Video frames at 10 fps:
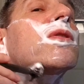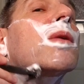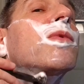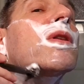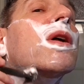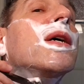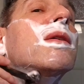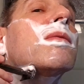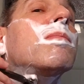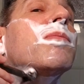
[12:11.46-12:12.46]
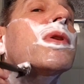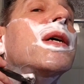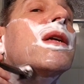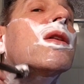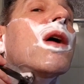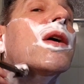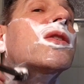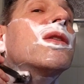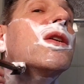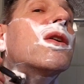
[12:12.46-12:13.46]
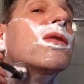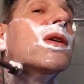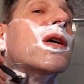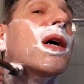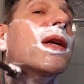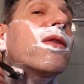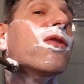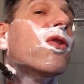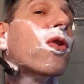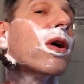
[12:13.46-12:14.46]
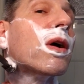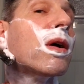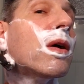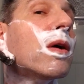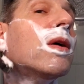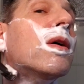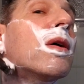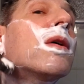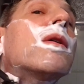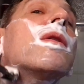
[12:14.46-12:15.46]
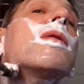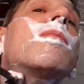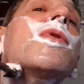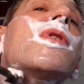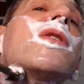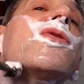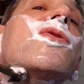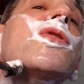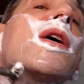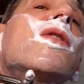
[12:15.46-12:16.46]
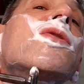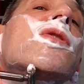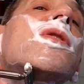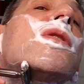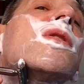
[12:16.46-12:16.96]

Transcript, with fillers: something like plating lost, you know, cut into your potential sales.